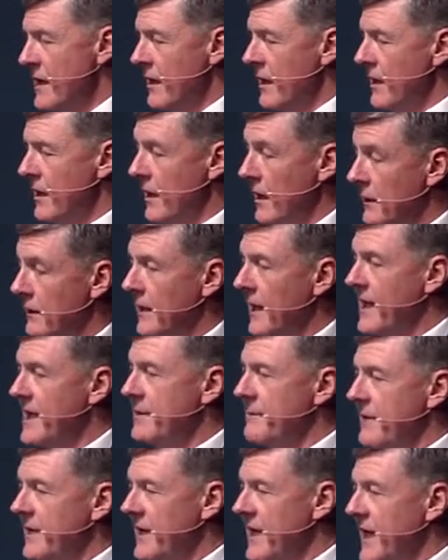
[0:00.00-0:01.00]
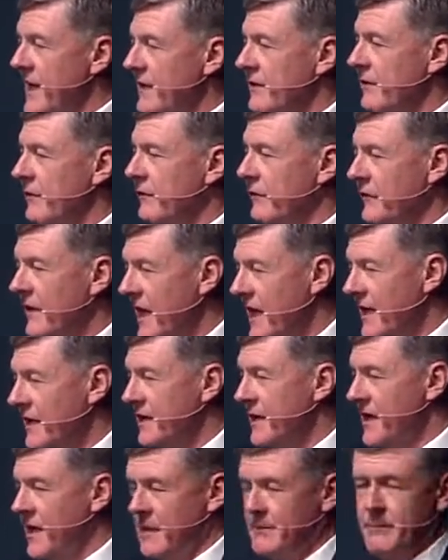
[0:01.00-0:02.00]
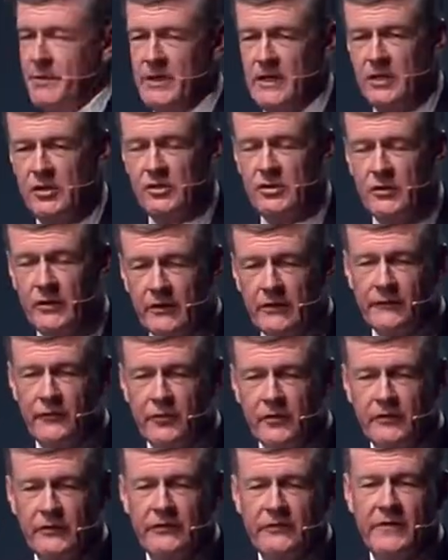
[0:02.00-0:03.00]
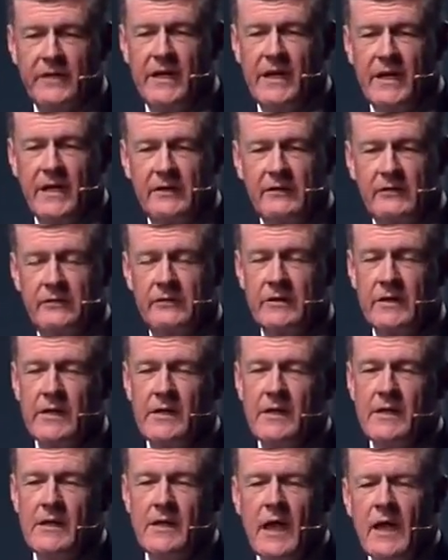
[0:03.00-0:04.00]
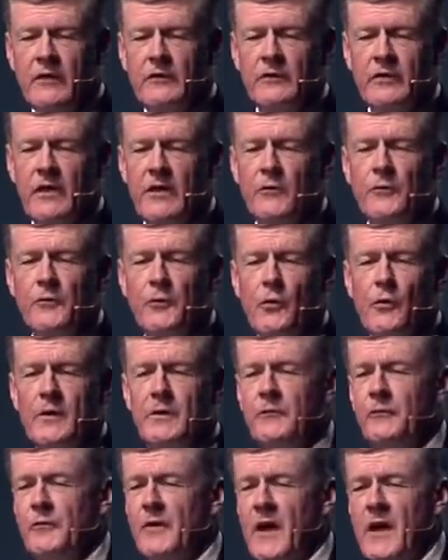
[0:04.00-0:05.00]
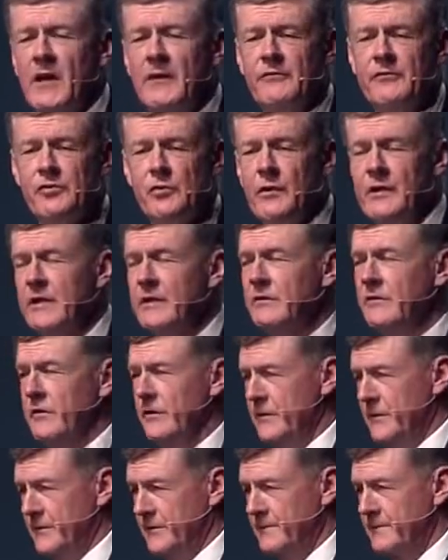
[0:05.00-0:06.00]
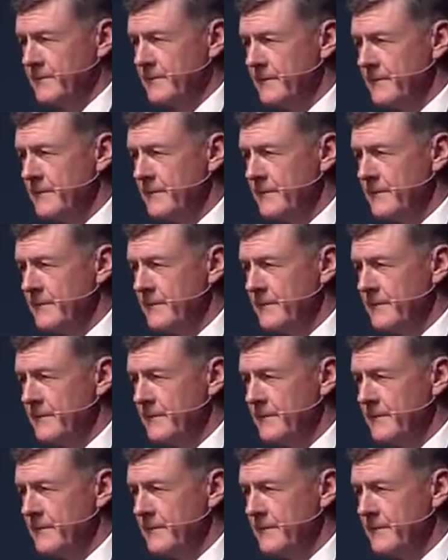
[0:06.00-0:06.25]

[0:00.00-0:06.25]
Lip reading: A layman had to stand up, and he took for his text Isaiah 45:22.